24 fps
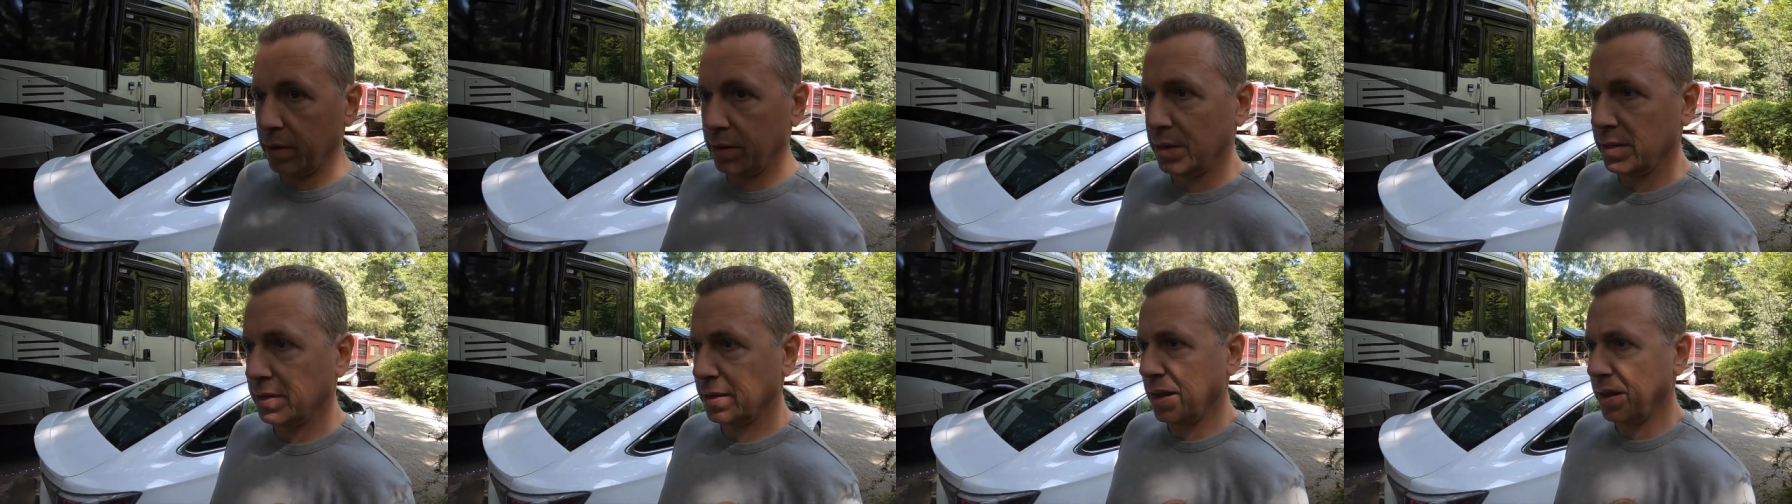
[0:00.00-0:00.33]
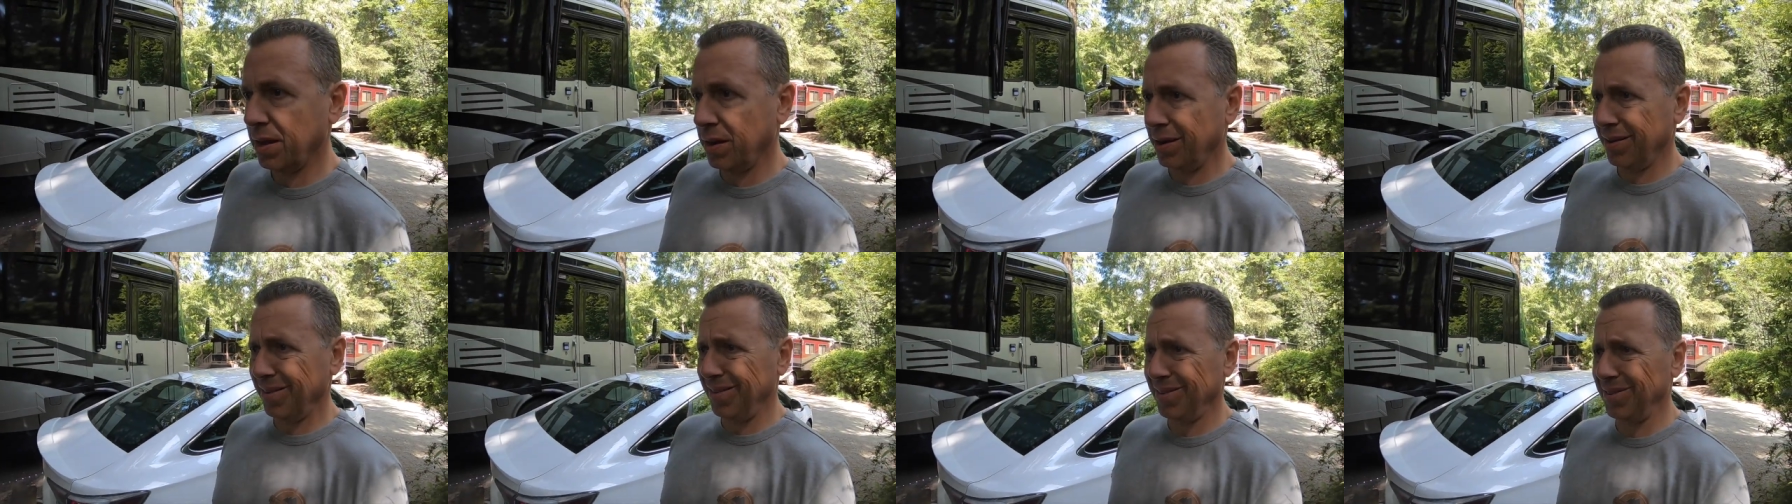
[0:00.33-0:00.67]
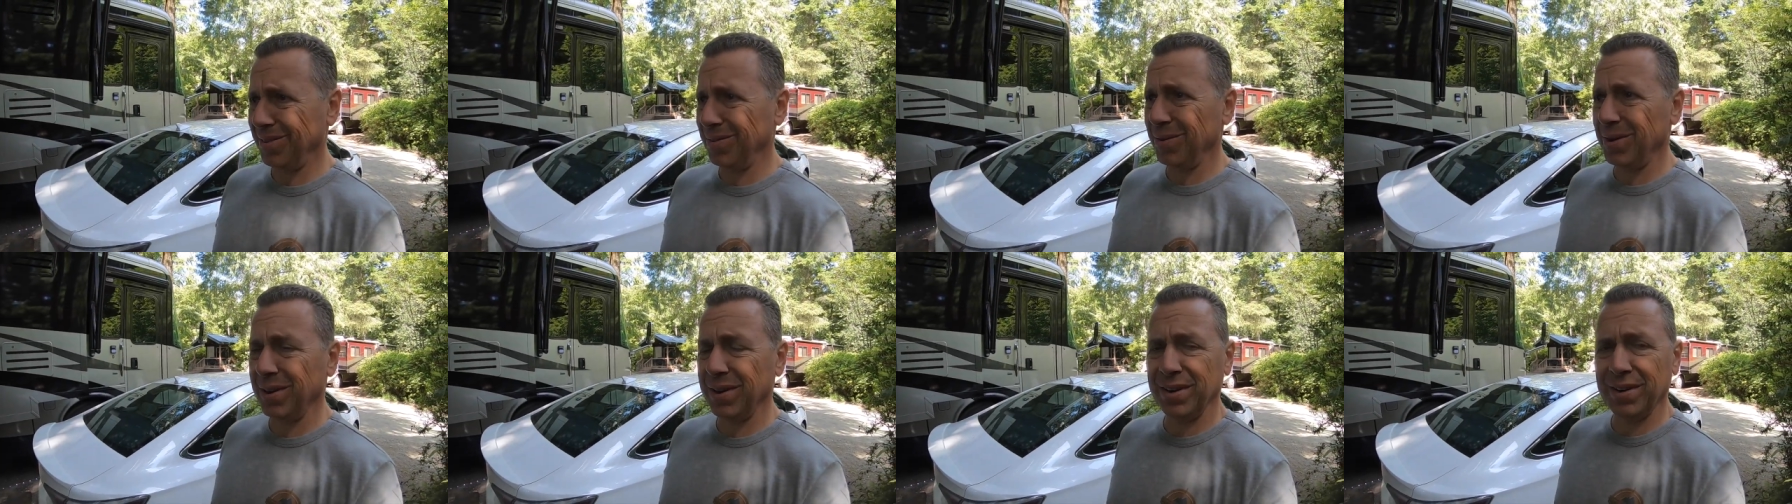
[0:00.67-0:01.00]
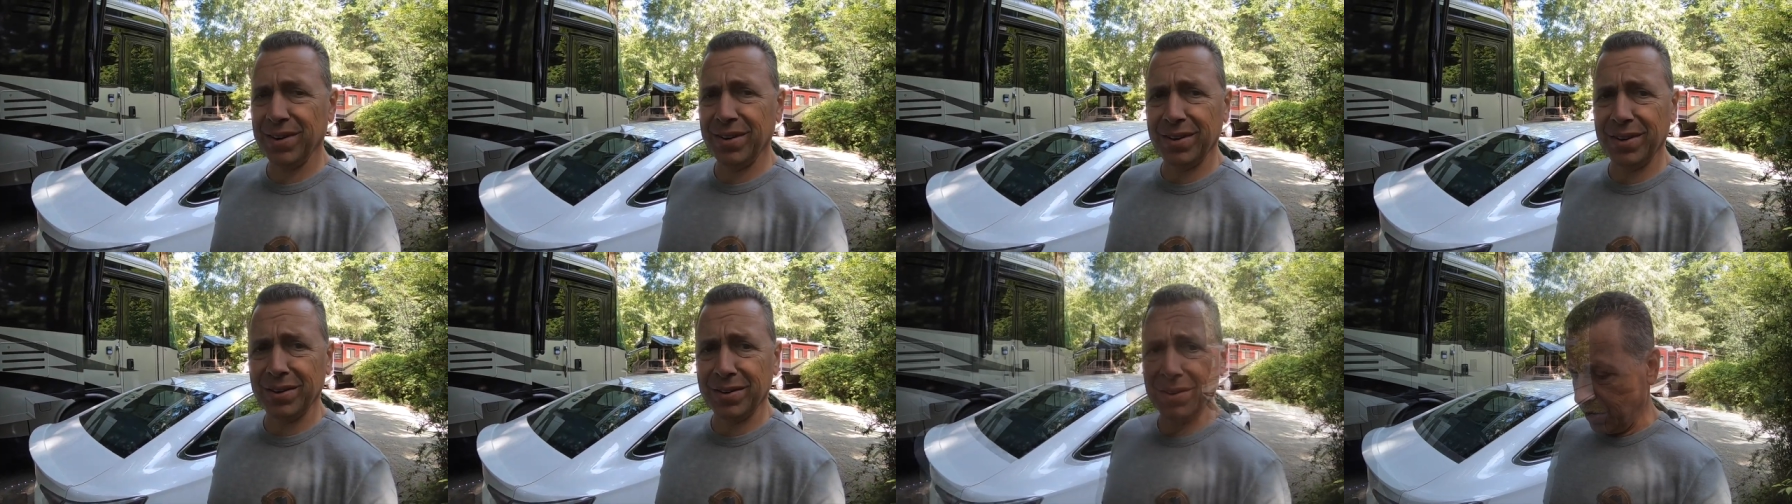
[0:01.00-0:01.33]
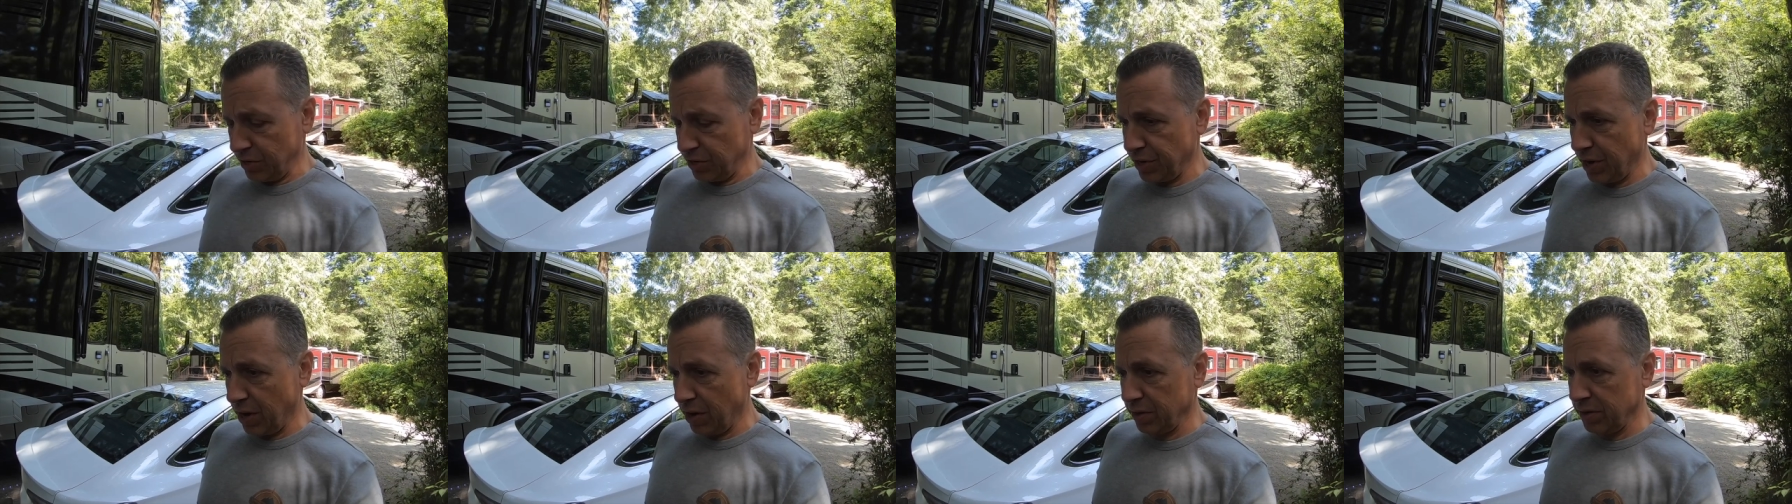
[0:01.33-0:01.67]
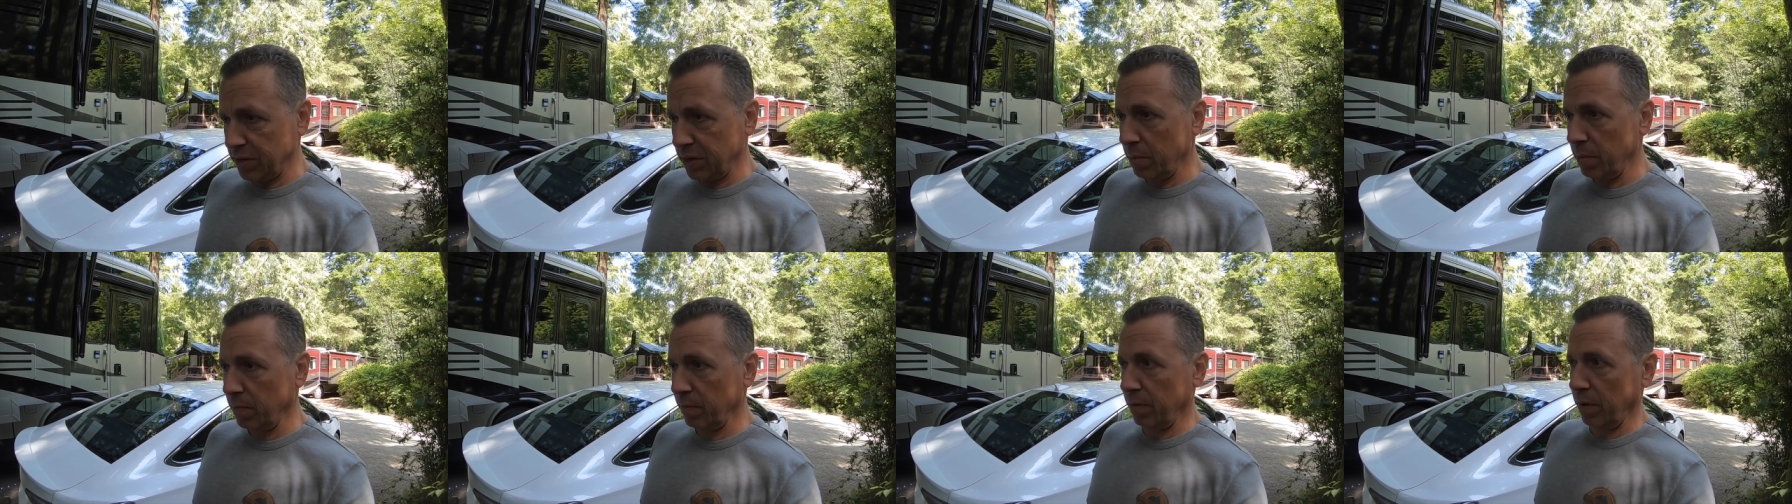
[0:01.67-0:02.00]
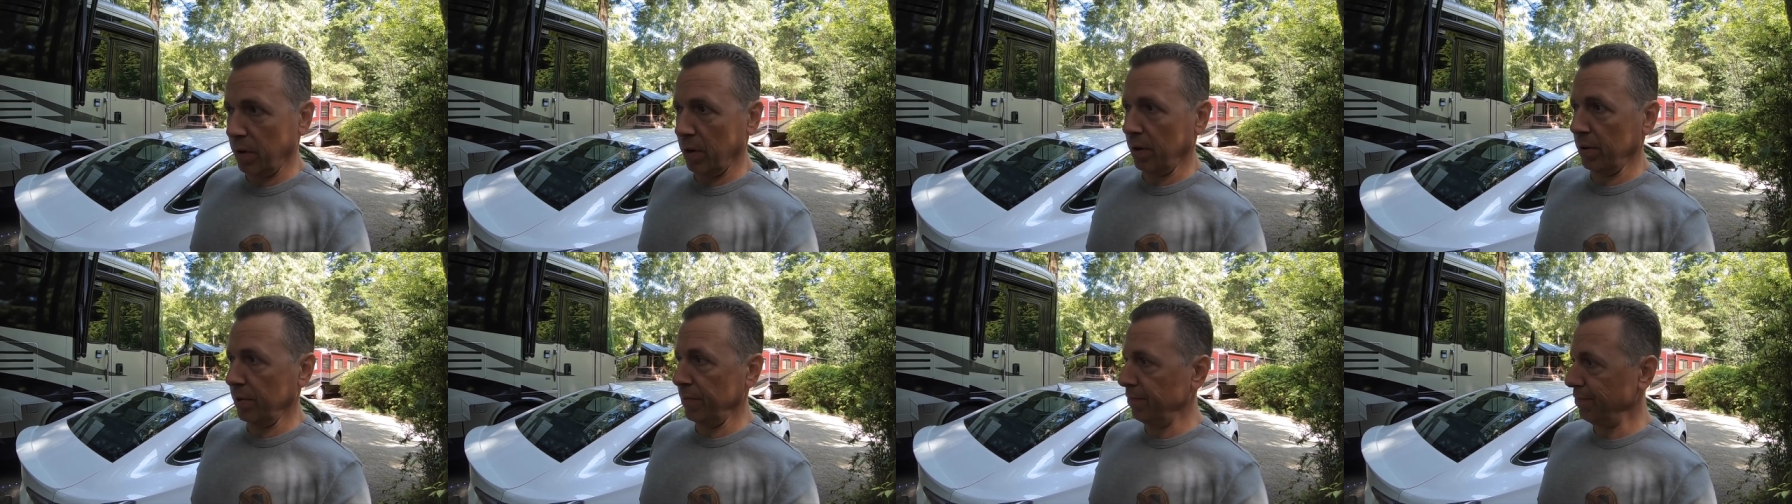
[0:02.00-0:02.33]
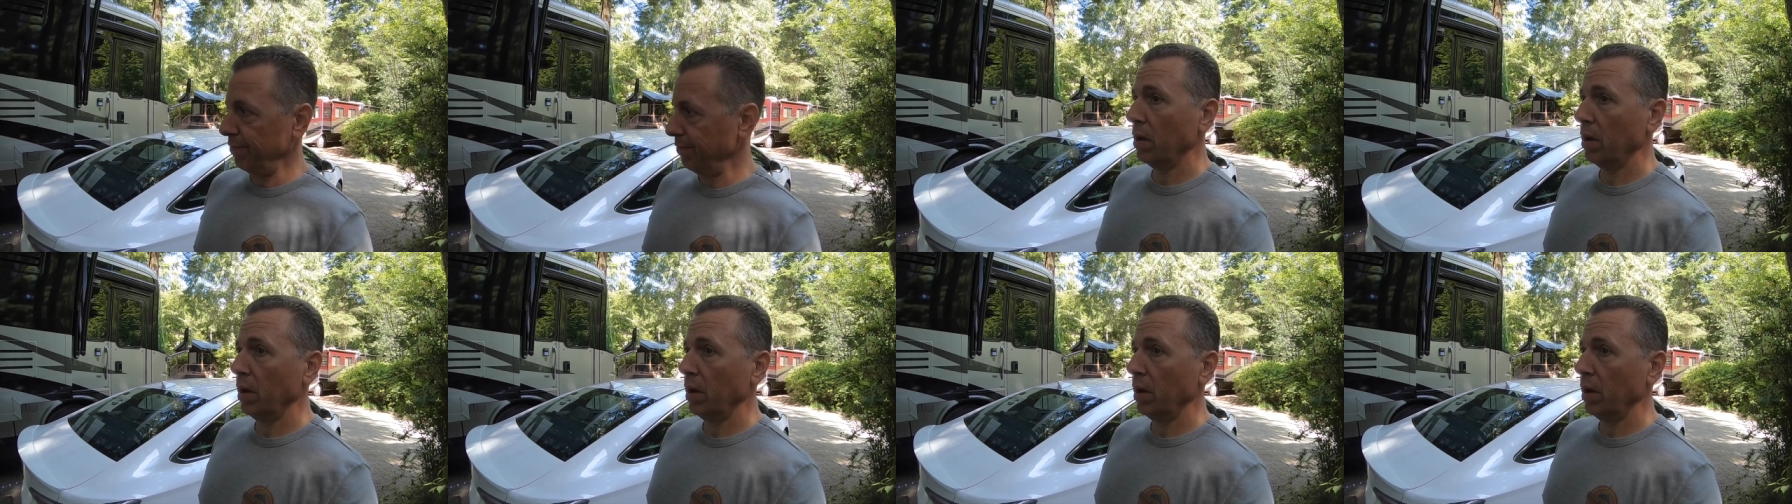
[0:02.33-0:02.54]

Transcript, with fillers: Just kind of wanted to share some of our